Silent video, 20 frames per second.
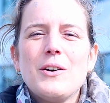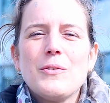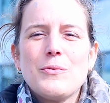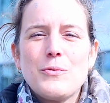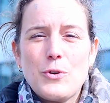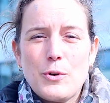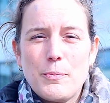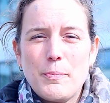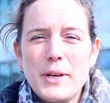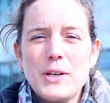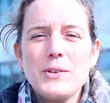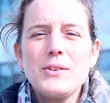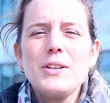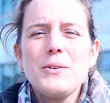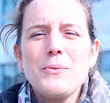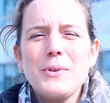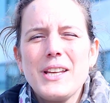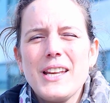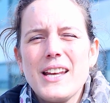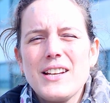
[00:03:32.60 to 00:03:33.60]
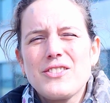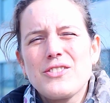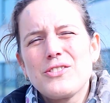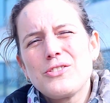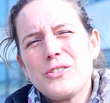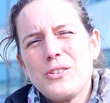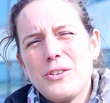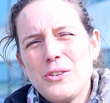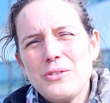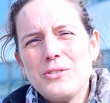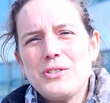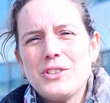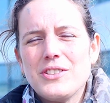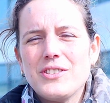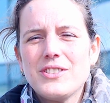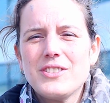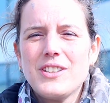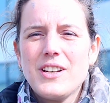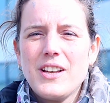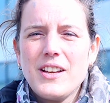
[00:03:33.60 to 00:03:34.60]
For building with nature
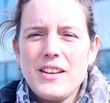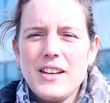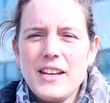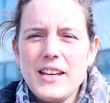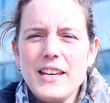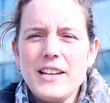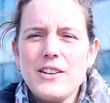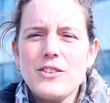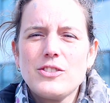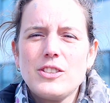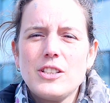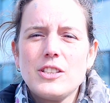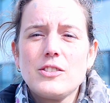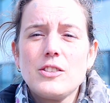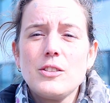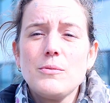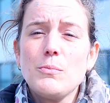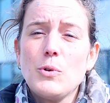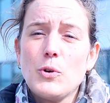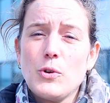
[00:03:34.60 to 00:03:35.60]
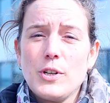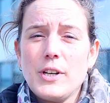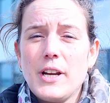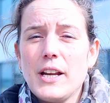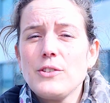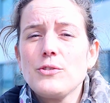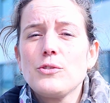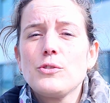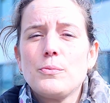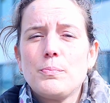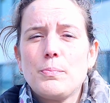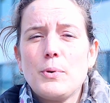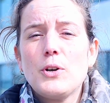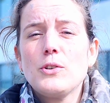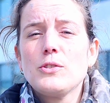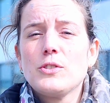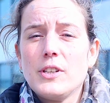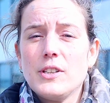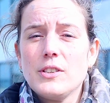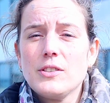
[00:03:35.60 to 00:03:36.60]
solutions, the ecosystem or natural
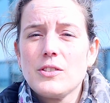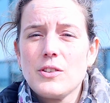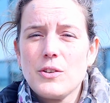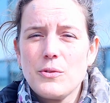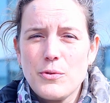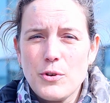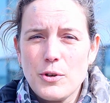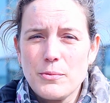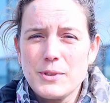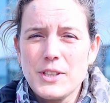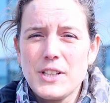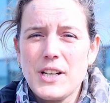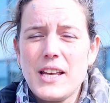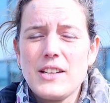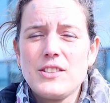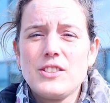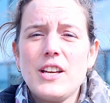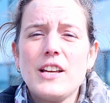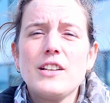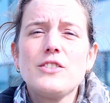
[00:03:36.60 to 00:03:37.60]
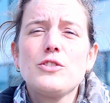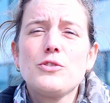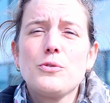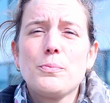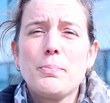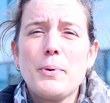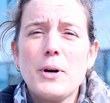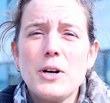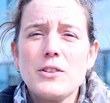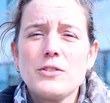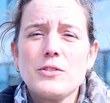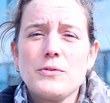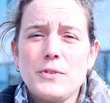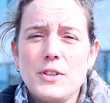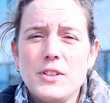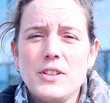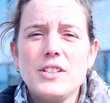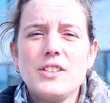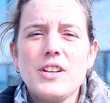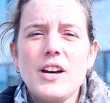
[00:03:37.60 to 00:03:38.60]
process forms an essential part of
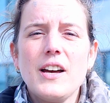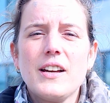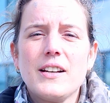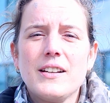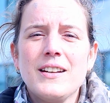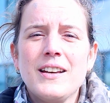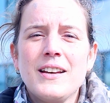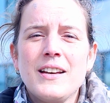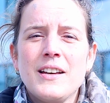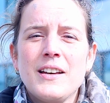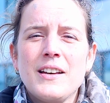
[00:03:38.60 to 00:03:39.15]
the design.